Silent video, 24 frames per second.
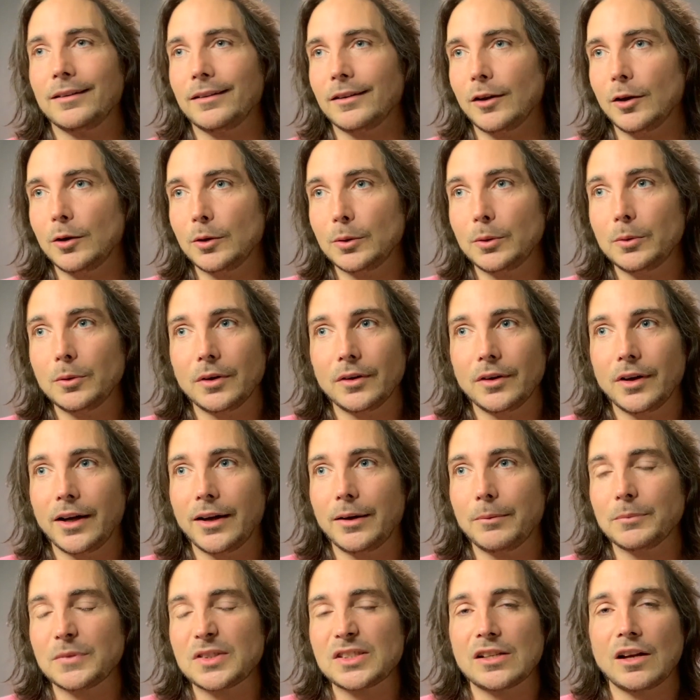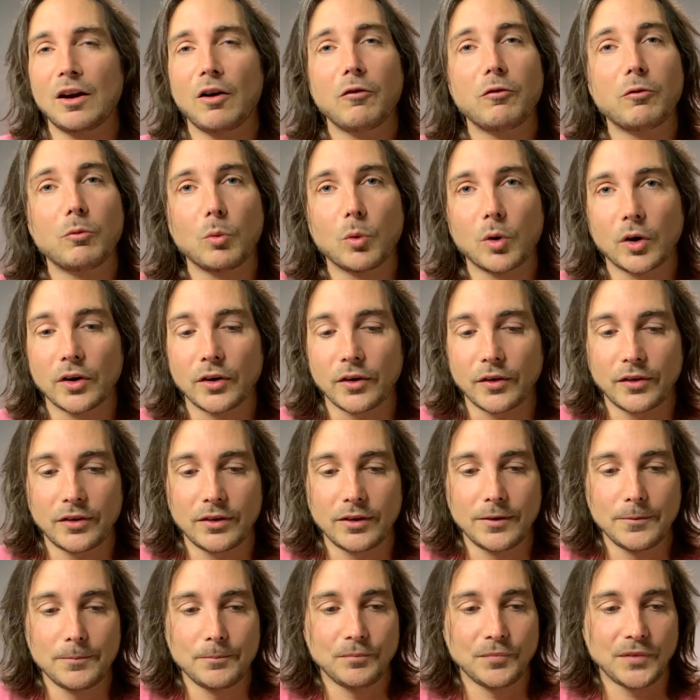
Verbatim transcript: low um, self-worth,